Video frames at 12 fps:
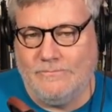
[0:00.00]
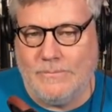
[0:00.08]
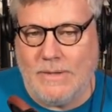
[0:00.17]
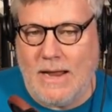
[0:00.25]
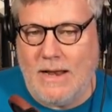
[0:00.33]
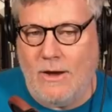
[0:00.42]

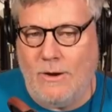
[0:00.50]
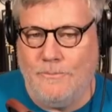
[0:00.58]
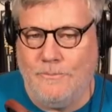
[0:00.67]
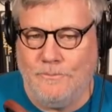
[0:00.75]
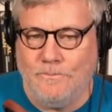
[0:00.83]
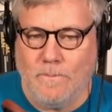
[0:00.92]
But I know.
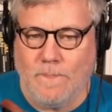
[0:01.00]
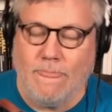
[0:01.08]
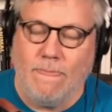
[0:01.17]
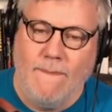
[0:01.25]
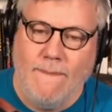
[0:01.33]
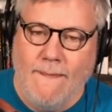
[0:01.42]

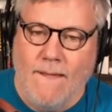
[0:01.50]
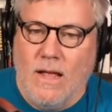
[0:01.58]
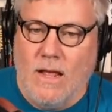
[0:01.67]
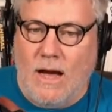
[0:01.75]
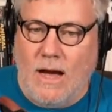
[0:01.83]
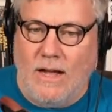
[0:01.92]

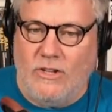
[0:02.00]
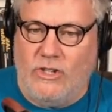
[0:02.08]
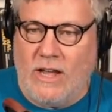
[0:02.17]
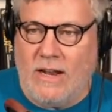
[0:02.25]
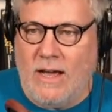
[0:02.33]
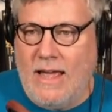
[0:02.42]
Uh,
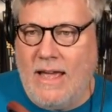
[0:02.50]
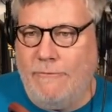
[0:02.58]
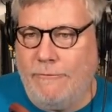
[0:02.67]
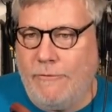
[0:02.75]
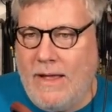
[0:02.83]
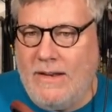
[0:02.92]
Jedi and
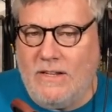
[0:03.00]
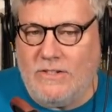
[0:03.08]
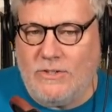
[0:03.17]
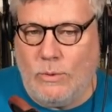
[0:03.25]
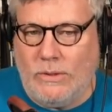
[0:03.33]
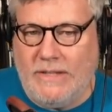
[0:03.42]
friend
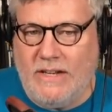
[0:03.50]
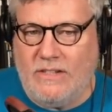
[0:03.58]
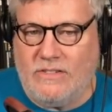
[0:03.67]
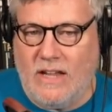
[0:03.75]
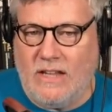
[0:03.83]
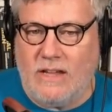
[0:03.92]
to Alita
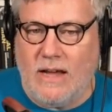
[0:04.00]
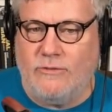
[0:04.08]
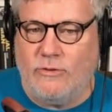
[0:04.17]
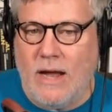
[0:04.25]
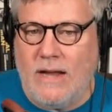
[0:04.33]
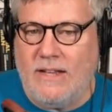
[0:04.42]
says, I've
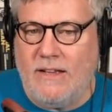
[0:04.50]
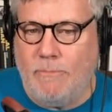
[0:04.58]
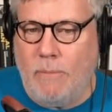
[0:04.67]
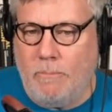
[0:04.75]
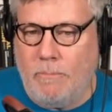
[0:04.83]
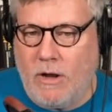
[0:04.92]
tried to give
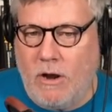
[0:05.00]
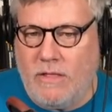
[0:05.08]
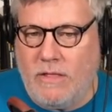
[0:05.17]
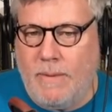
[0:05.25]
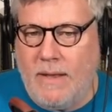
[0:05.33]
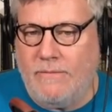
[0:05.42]
P Picard
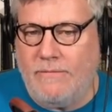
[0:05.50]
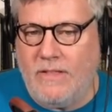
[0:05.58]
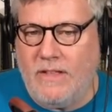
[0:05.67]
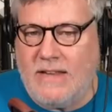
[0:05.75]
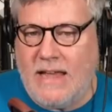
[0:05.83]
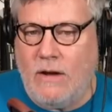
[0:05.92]
the benefit of
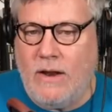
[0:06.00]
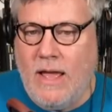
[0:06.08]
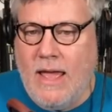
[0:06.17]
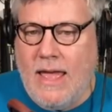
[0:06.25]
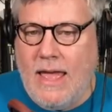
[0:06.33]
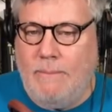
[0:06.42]
the doubt
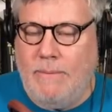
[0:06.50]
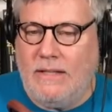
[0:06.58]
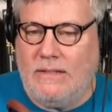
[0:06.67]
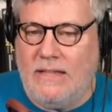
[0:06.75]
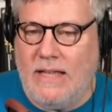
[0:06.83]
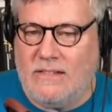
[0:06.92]
and
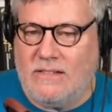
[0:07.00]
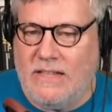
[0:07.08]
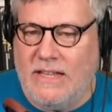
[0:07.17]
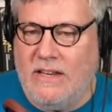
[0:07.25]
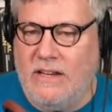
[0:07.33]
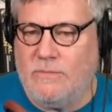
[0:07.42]
be as
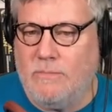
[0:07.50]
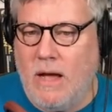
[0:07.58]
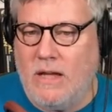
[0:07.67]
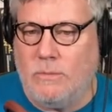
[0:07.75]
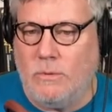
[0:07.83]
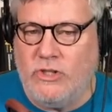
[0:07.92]
lenient as
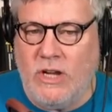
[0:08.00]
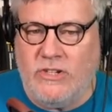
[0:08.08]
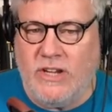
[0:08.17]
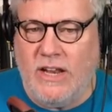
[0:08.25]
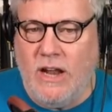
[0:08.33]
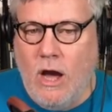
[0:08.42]
possible,
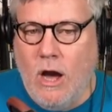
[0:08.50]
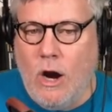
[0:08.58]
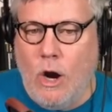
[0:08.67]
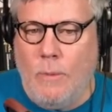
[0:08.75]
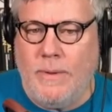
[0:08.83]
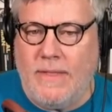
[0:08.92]
judging it,
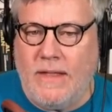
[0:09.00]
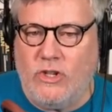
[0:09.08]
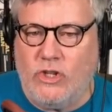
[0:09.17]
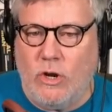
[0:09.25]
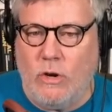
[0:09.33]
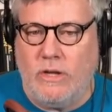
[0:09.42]
hoping that his
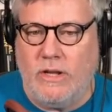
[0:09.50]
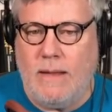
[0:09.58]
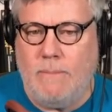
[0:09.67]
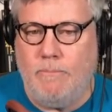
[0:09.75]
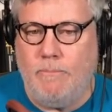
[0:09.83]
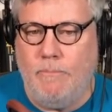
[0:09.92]
show could
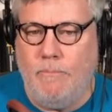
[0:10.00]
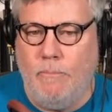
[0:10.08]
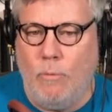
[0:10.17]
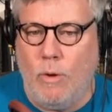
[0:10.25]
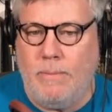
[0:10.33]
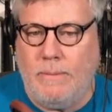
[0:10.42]
get
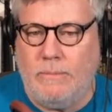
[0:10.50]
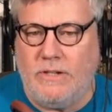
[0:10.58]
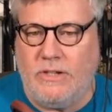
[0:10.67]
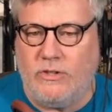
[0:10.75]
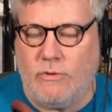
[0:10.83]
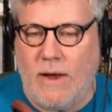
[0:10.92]
more people
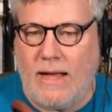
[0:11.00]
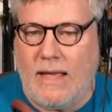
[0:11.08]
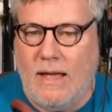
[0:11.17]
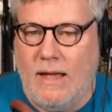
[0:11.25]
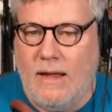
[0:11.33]
into Trek.